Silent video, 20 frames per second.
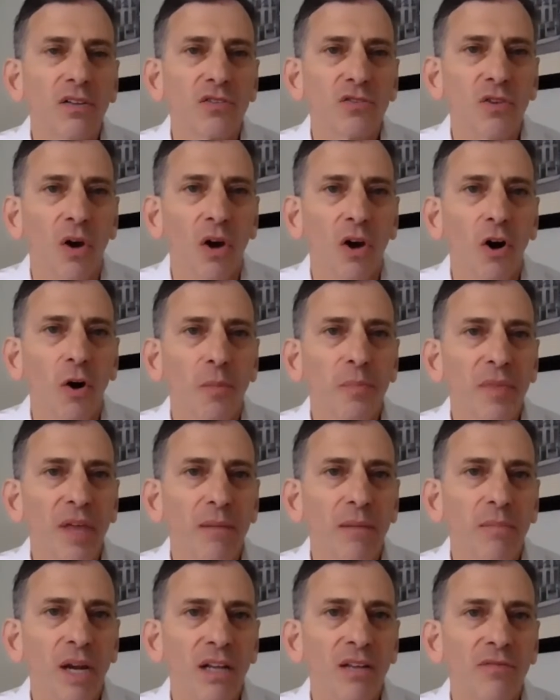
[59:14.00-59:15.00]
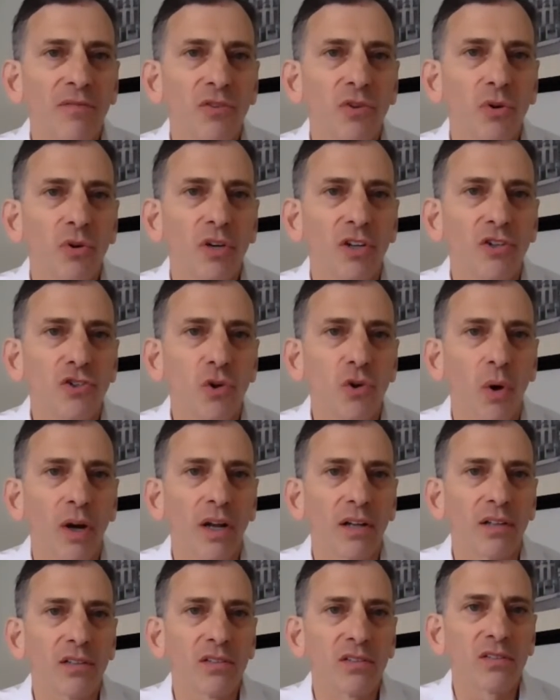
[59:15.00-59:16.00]
So I hope that many of you can
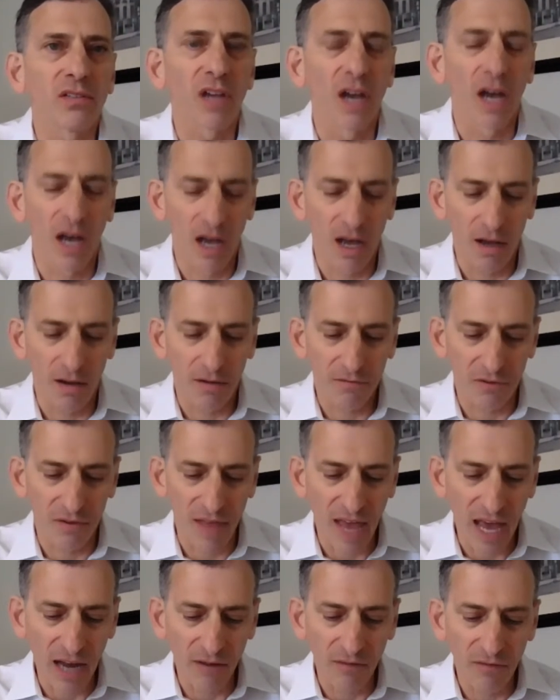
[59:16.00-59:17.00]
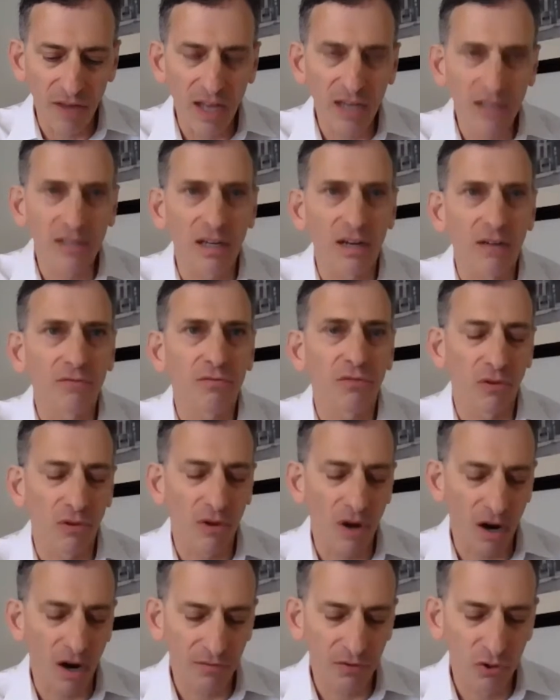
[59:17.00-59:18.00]
join us uh, for that event and
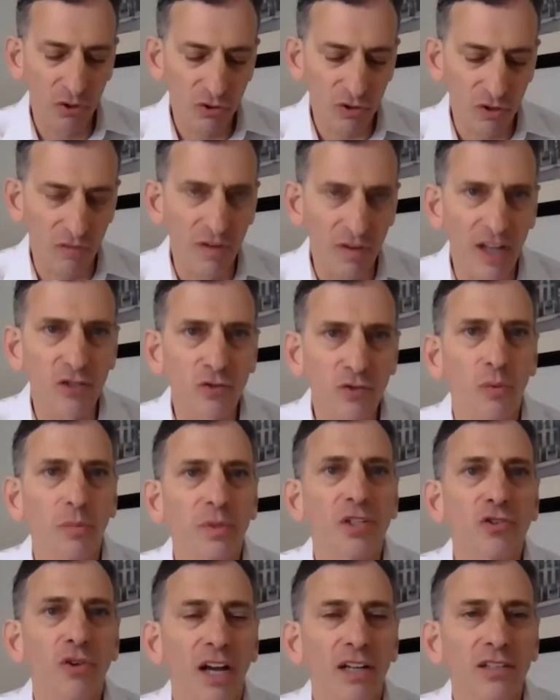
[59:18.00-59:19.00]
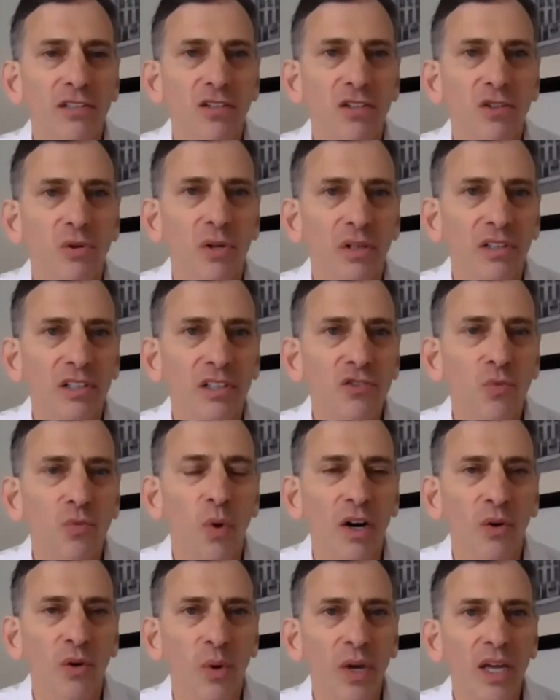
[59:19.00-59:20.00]
for our future events. We'll be trying to do at least
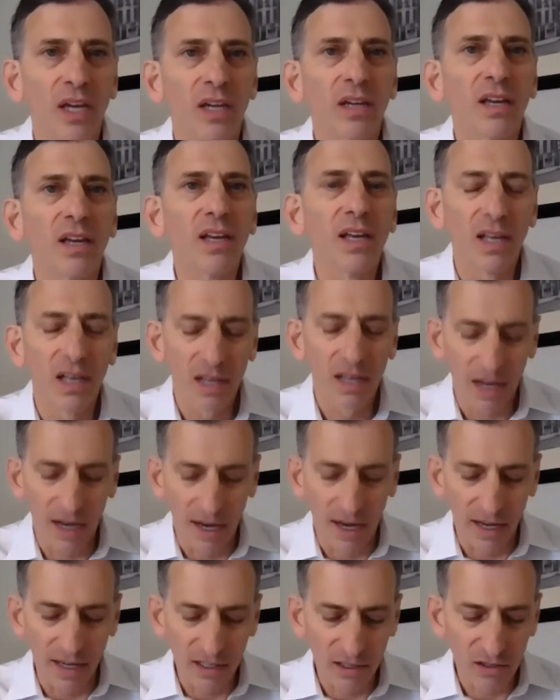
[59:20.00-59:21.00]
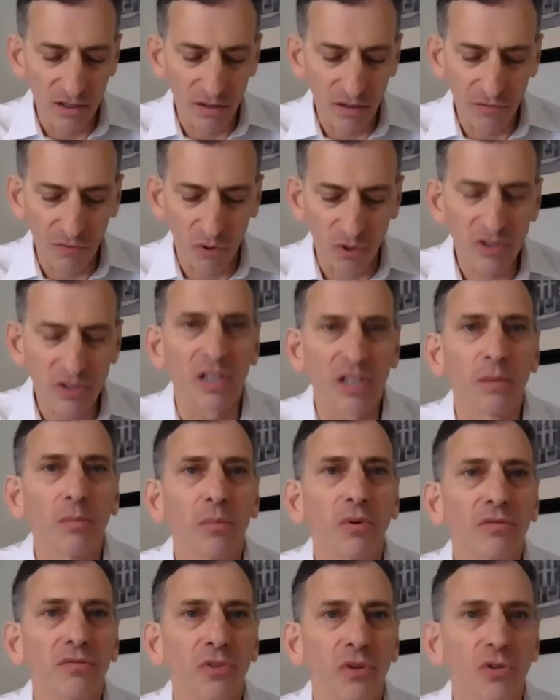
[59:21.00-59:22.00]
one a week uh, into the
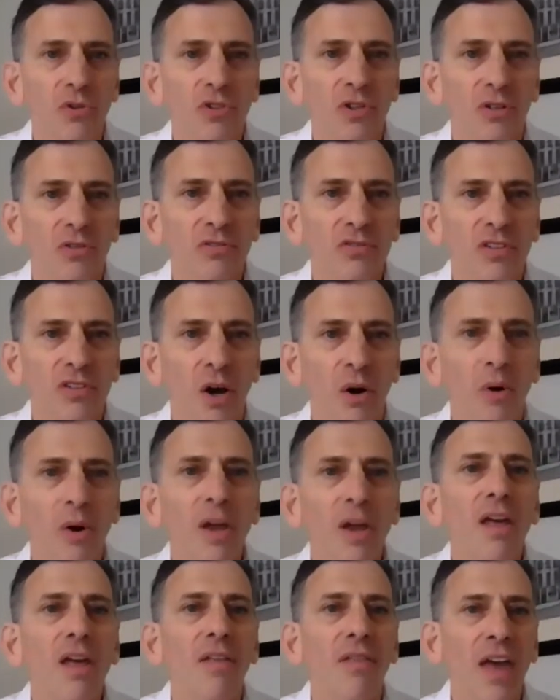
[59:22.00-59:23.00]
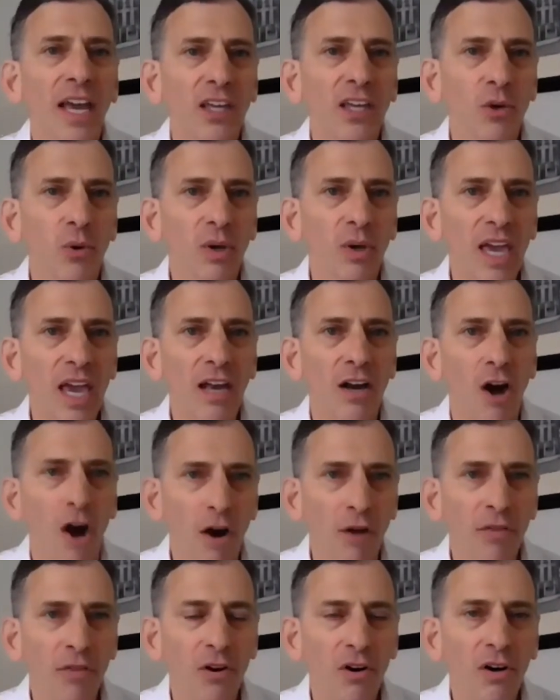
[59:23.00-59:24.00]
foreseeable future. So thank you again,
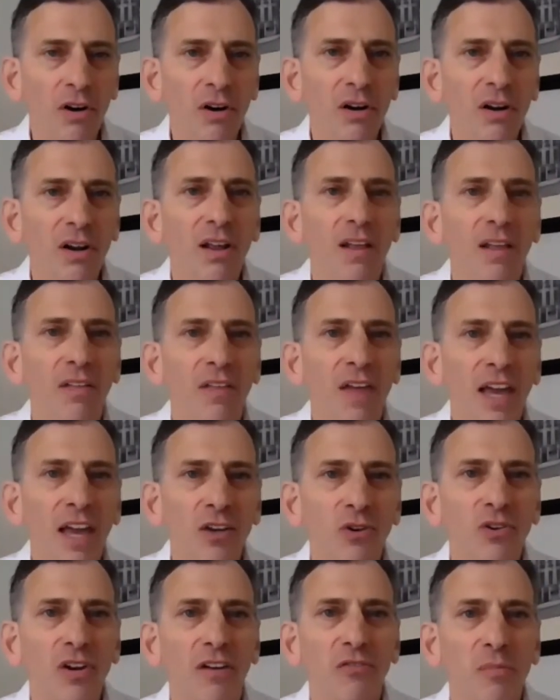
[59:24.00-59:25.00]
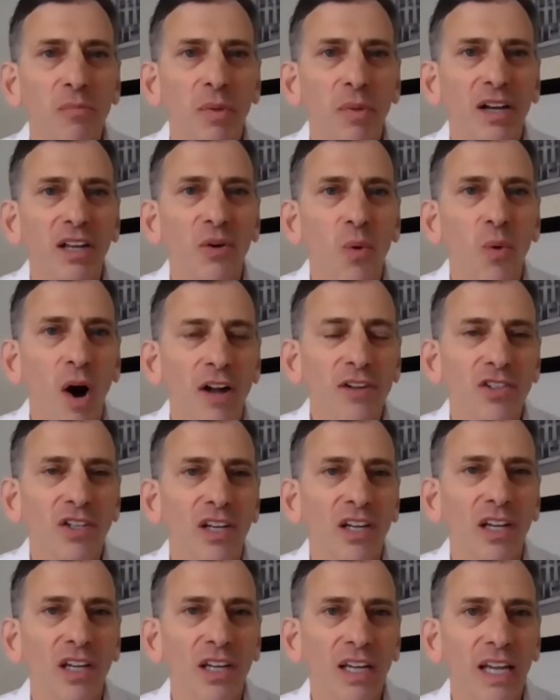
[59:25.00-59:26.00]
Arthur. Thank you to everybody
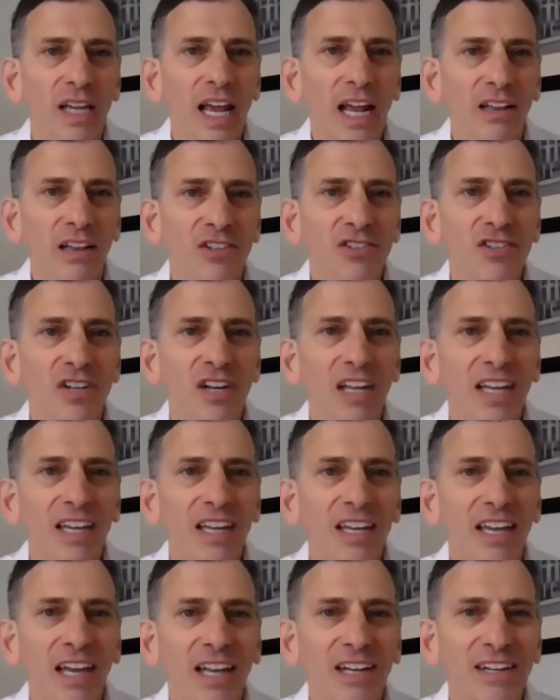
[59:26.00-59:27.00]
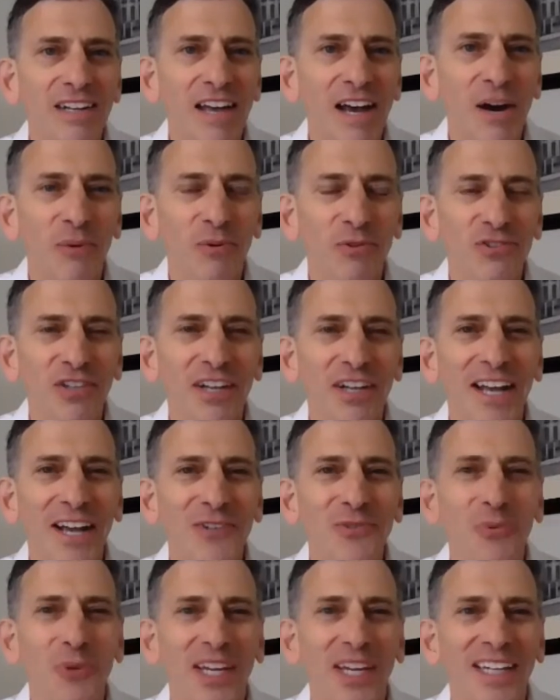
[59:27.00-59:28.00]
watching and listening, and uh, we'll see you
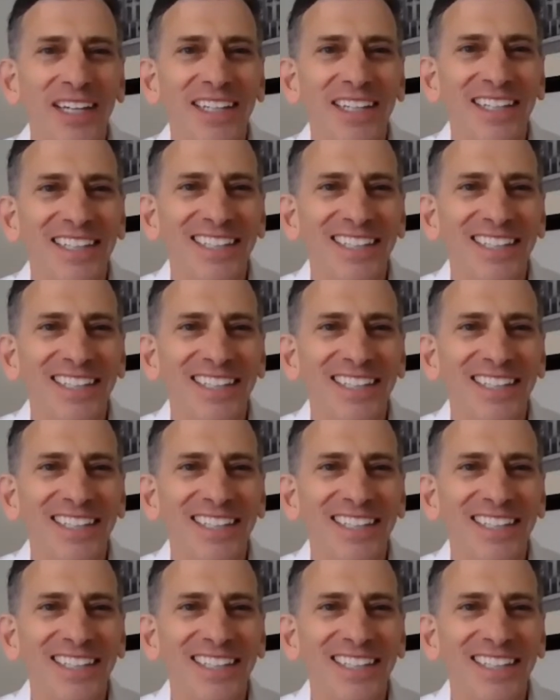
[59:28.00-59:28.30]
next week.